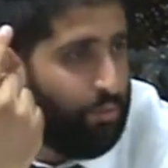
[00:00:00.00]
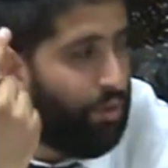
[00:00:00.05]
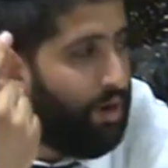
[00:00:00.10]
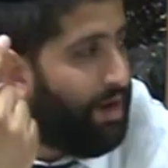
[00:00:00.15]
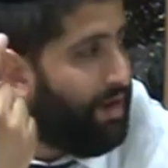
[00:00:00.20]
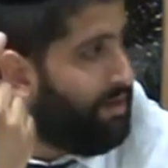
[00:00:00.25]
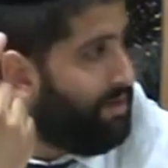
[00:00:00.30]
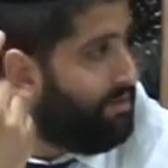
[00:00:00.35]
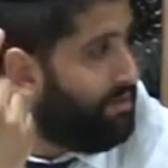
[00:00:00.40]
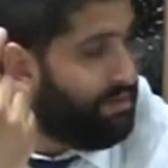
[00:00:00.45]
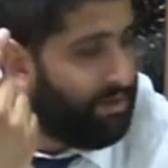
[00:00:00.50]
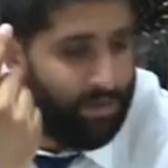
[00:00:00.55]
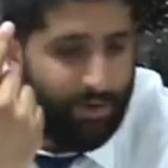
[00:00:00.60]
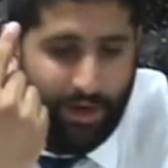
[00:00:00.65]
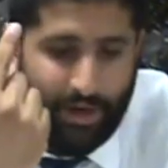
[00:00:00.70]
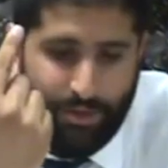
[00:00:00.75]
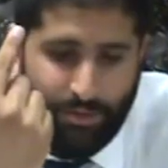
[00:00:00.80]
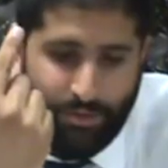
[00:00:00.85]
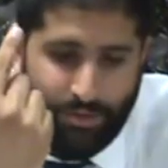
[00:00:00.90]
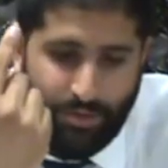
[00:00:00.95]
Why? The
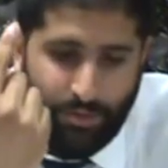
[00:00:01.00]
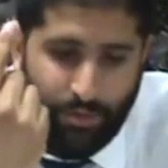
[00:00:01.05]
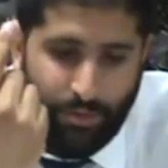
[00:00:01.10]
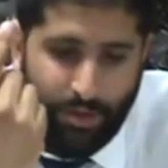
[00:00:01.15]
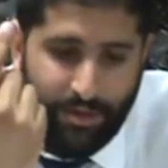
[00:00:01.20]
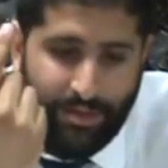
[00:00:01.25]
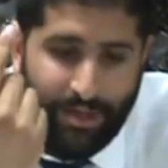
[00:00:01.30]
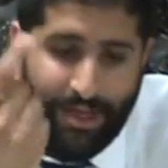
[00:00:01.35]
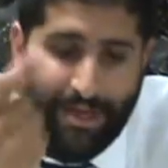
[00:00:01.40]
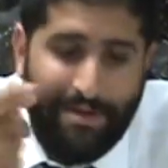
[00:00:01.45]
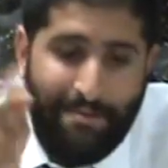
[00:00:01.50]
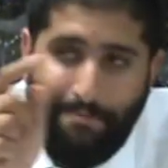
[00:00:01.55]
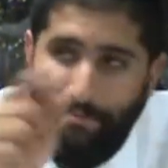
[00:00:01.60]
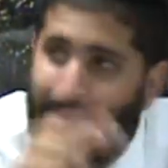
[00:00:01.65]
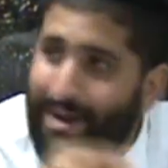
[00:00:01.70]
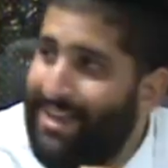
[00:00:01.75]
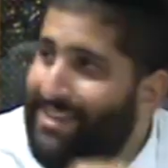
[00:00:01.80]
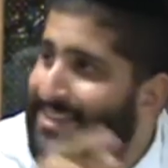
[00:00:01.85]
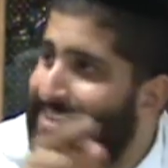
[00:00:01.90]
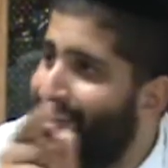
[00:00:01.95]
Torah used the words
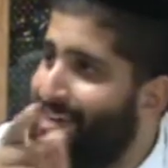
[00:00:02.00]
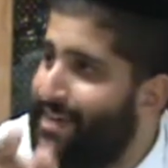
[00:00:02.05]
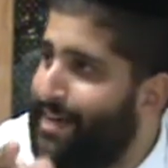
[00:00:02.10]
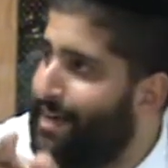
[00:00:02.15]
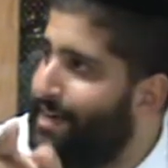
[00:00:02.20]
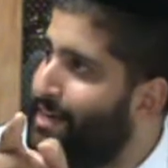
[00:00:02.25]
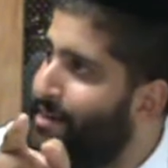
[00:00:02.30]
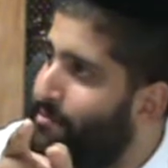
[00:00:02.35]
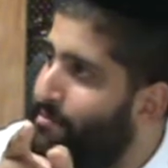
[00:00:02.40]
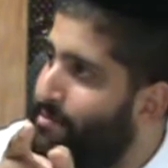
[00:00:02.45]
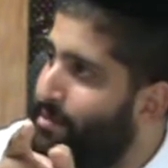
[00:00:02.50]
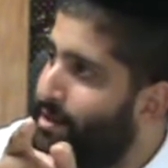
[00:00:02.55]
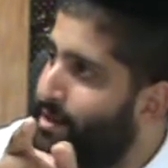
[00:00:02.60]
peterechem,